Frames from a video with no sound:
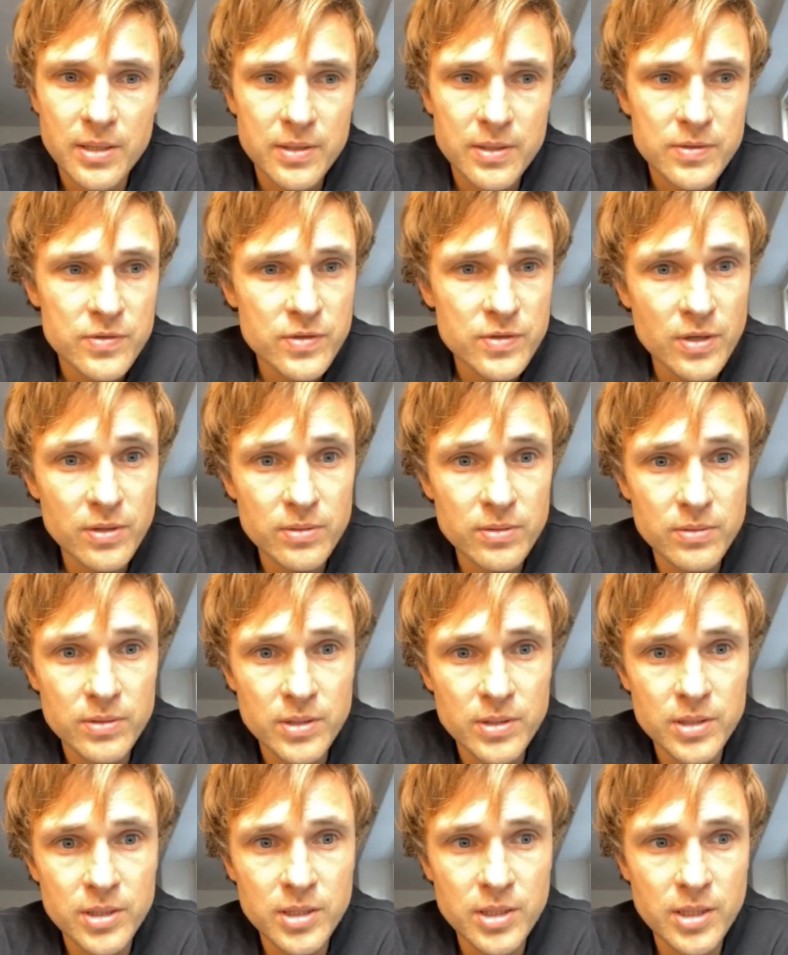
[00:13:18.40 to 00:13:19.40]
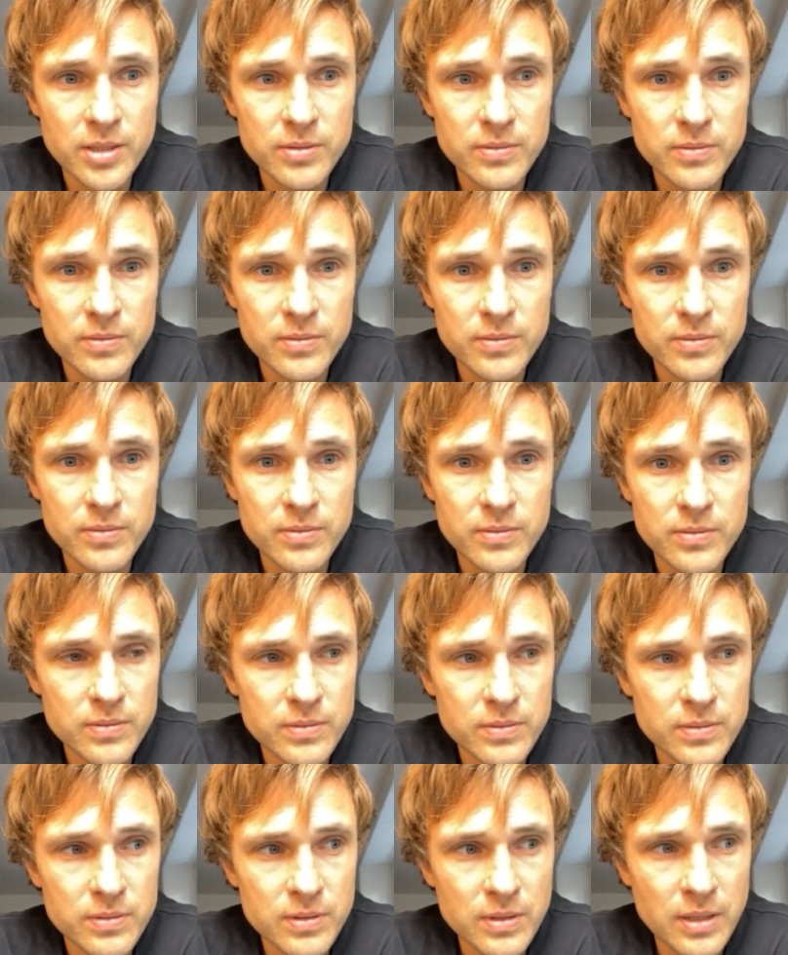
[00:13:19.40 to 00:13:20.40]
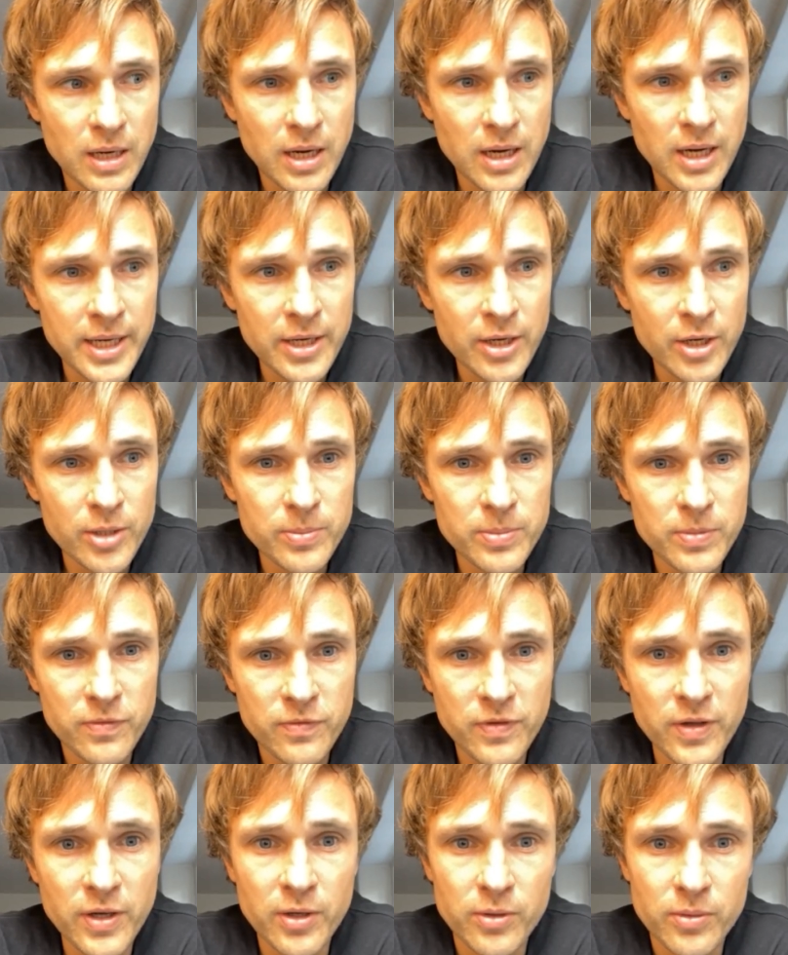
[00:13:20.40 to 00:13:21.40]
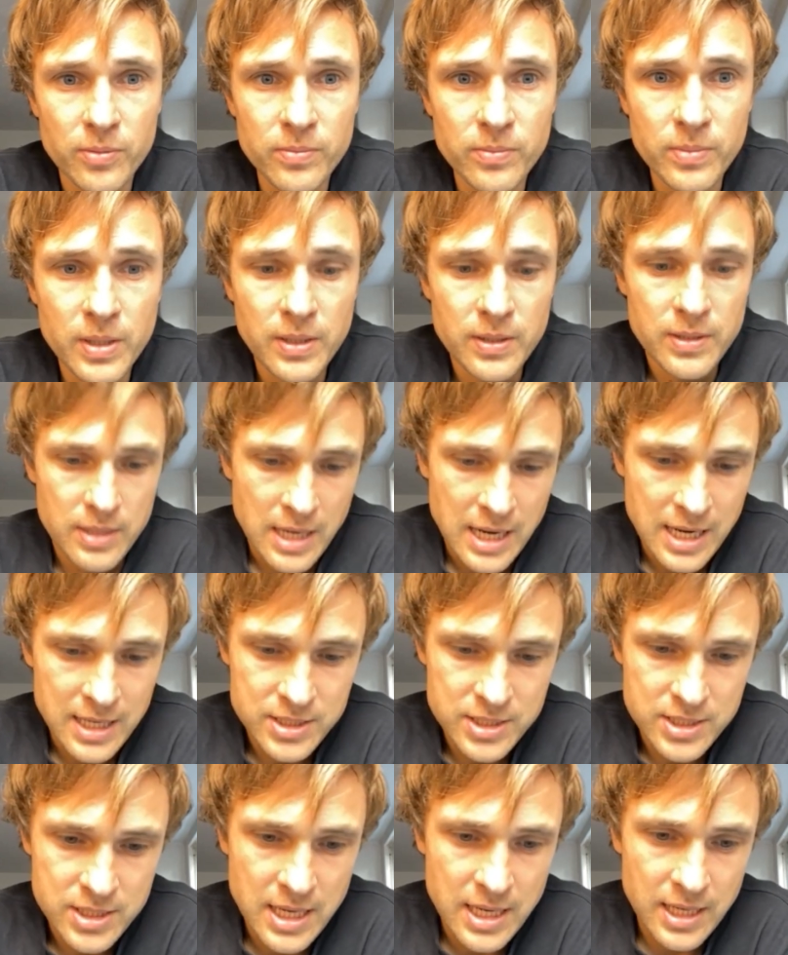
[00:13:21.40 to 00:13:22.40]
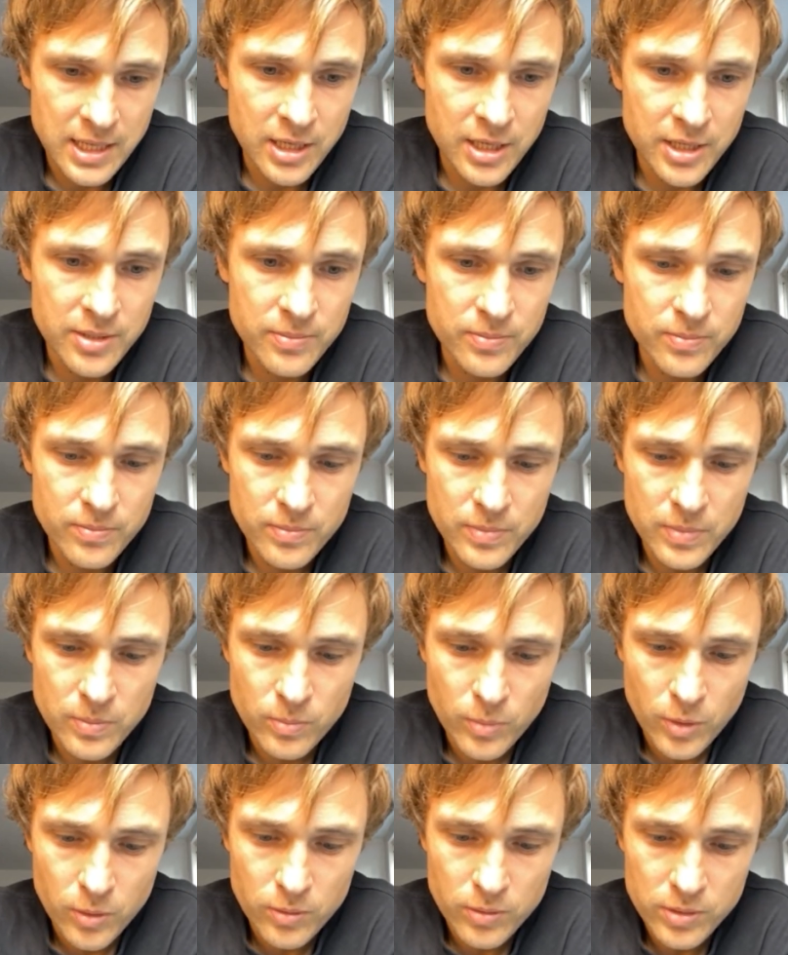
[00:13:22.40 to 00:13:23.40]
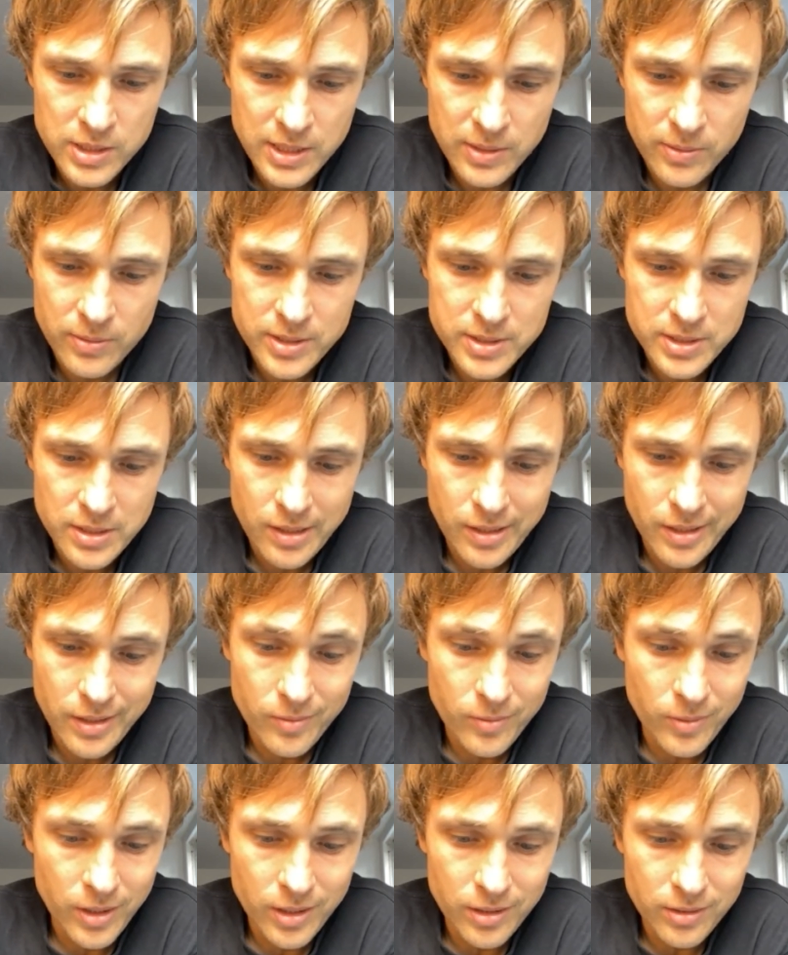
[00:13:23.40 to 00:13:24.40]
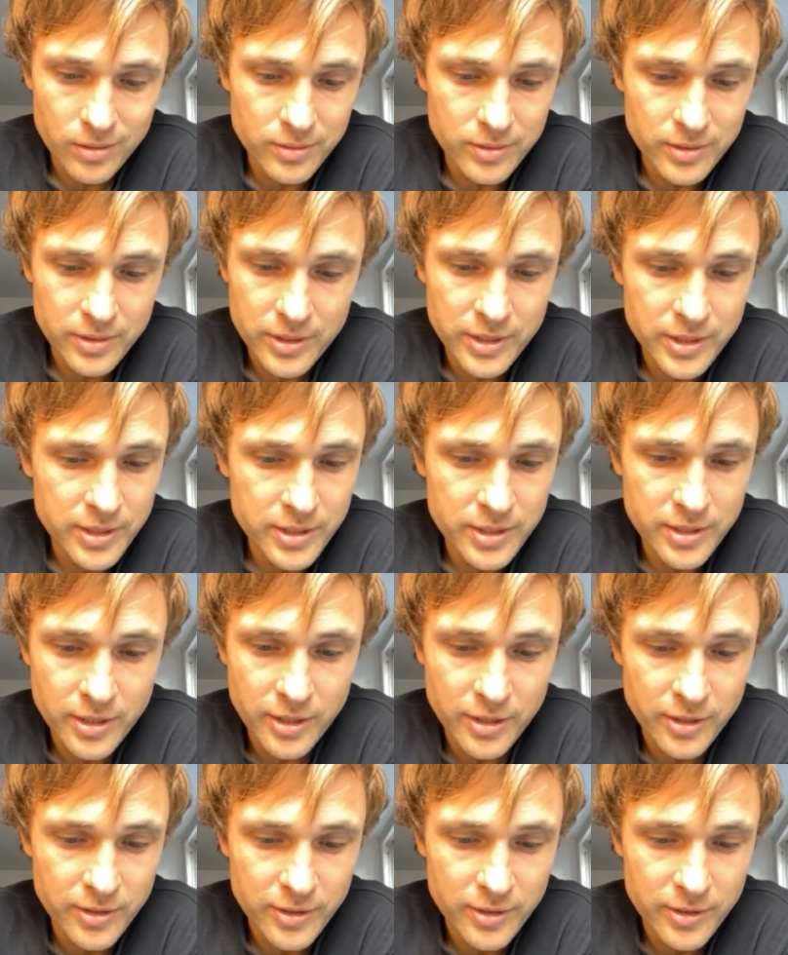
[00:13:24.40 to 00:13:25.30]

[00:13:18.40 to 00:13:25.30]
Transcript: So, you know, I hope the film has that kind of moral thing where it's like, well, you know,